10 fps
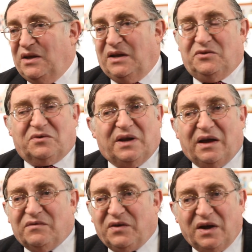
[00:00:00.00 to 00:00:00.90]
you can
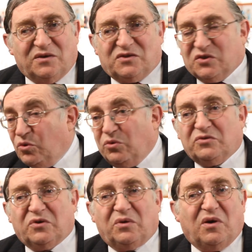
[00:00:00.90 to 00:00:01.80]
have
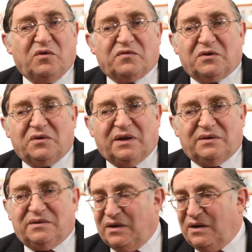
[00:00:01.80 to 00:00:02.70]
schools all over
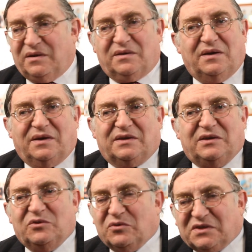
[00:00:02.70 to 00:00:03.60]
and
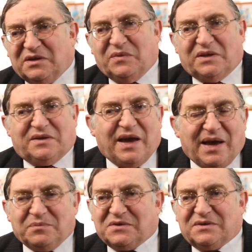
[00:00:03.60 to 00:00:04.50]
kinusim and
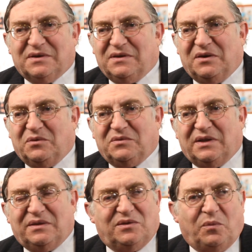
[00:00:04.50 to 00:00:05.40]
camps.
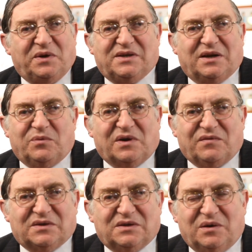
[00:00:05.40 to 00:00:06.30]
Nobody's getting rid of
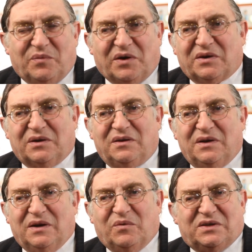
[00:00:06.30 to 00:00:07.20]
us in America.
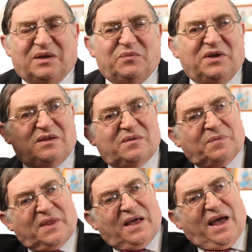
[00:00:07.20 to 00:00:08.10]
What does that mean?
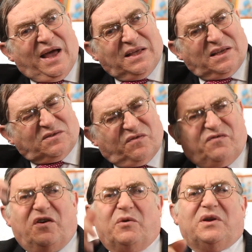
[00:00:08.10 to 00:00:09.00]
And he gives a
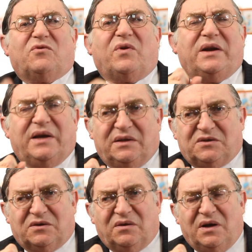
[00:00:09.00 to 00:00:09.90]
very great
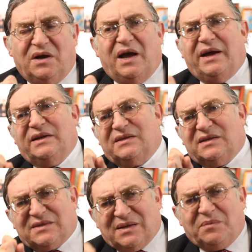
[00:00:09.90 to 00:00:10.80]
answer. And he says
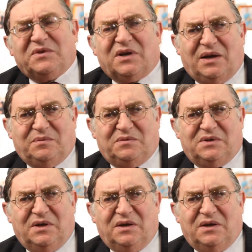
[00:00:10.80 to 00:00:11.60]
sometimes